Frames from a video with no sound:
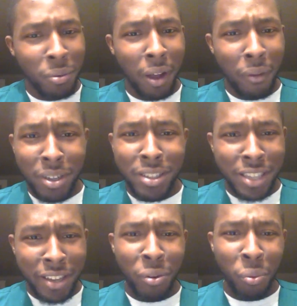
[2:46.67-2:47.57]
I want to
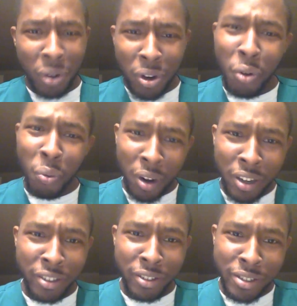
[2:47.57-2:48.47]
say the real
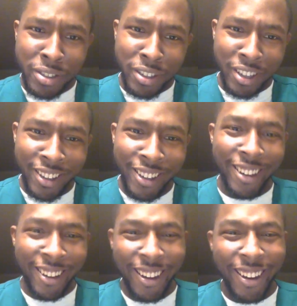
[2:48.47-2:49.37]
workers
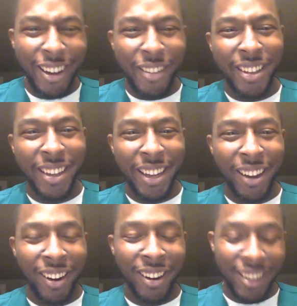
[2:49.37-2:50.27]
of the
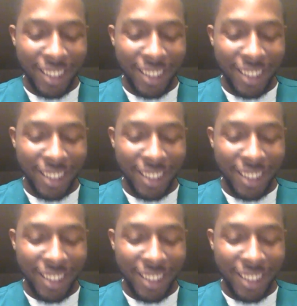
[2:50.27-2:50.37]
ER.